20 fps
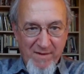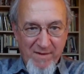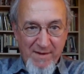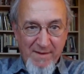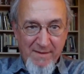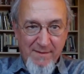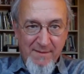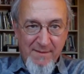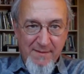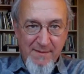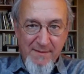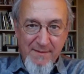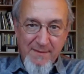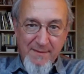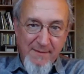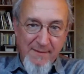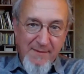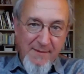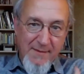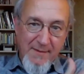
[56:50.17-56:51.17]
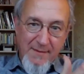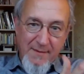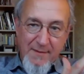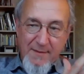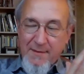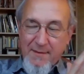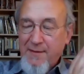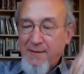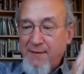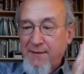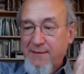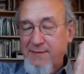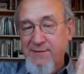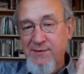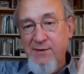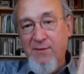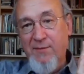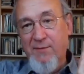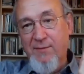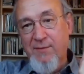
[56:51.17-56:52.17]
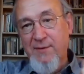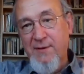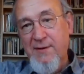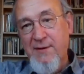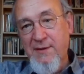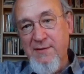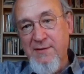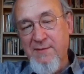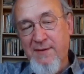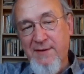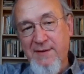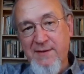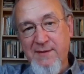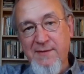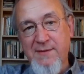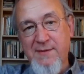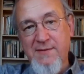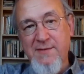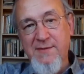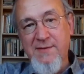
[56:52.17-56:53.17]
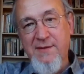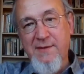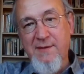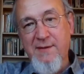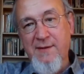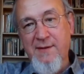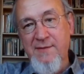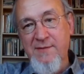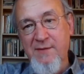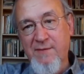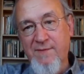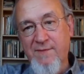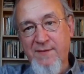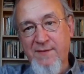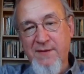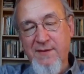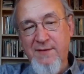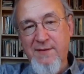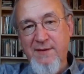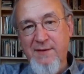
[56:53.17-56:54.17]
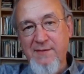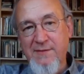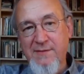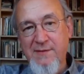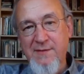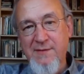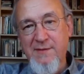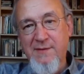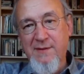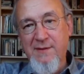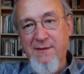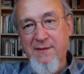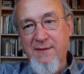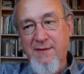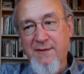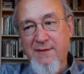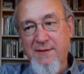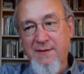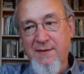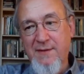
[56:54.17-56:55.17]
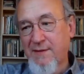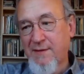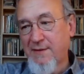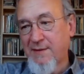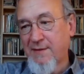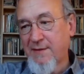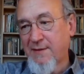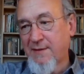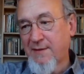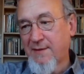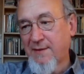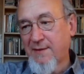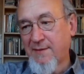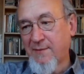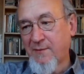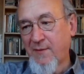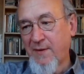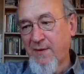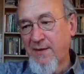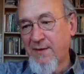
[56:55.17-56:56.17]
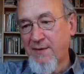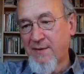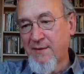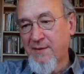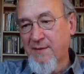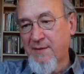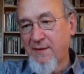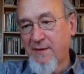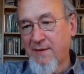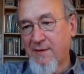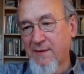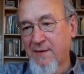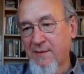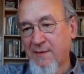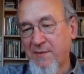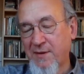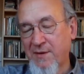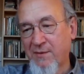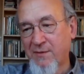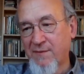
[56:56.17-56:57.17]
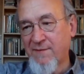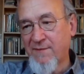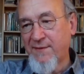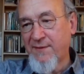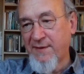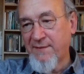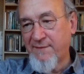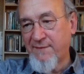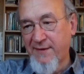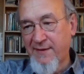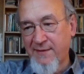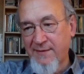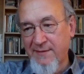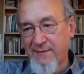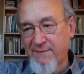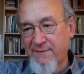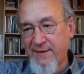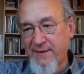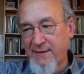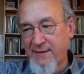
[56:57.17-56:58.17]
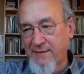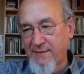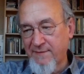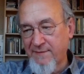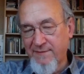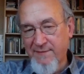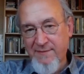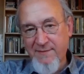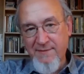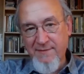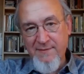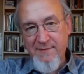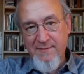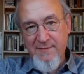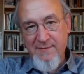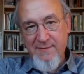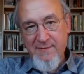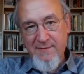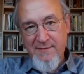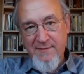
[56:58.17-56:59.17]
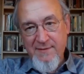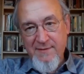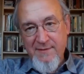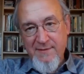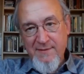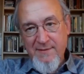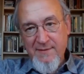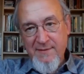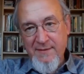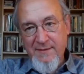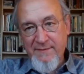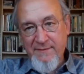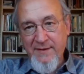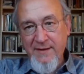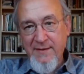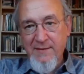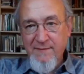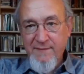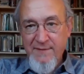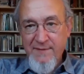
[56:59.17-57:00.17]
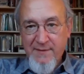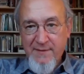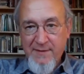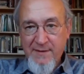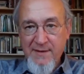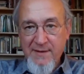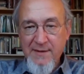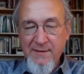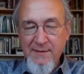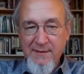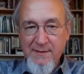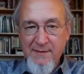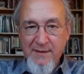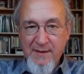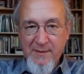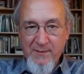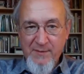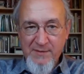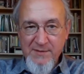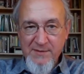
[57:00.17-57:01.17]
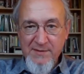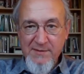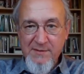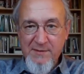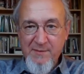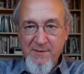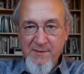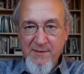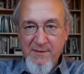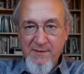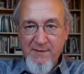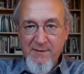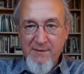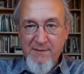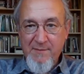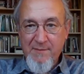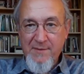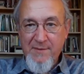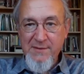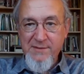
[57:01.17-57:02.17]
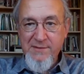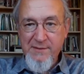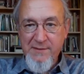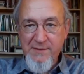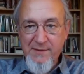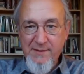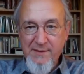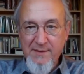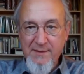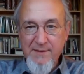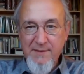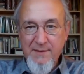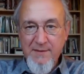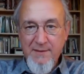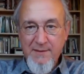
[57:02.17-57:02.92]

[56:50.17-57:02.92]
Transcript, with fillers: And uh, so it is quite interesting. And so for that reason, and when Kal Kolmogorov and Lavrentiev, Lavrentiev, another name which has to be mentioned here,